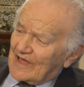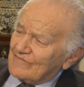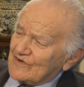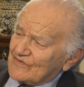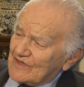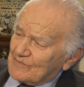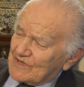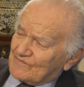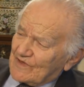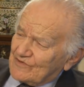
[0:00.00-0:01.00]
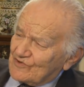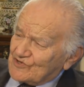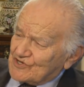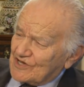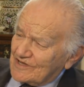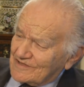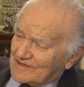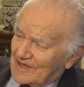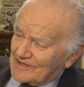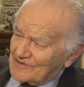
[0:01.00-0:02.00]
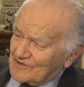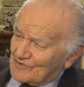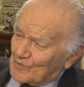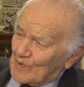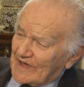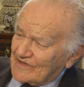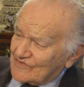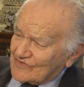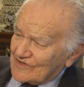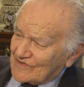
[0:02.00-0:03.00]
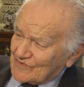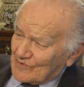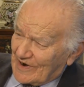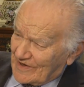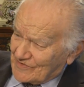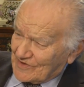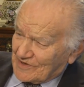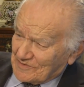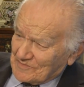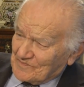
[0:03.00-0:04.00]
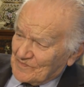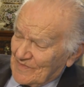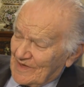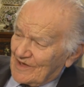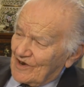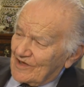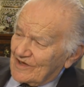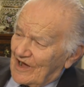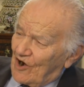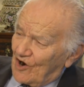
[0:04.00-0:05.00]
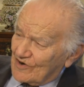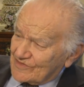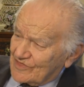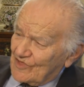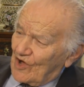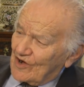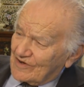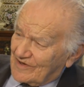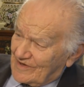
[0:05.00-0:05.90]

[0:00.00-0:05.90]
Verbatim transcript: everything between your chin and your waist is thoracic. Heart, lung,